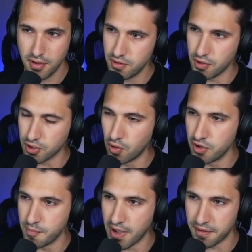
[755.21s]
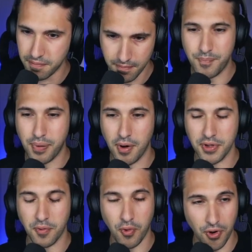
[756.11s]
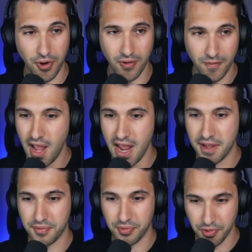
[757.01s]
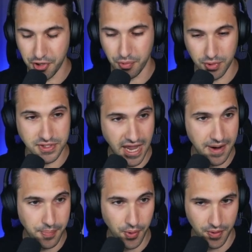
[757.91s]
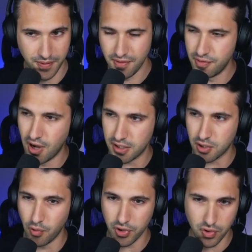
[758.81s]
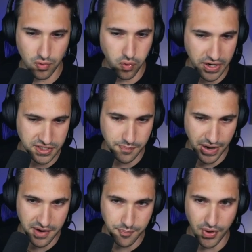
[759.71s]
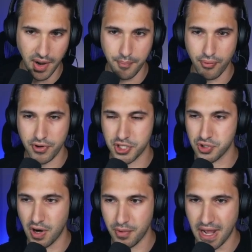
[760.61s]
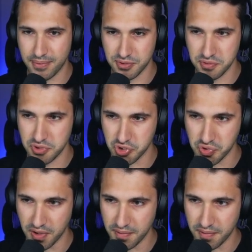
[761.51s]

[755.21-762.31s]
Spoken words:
You're going to bed. Poliwhirl. A literal tadpole. Not going quite to bed, but I'm pretty sure I would absolutely destroy.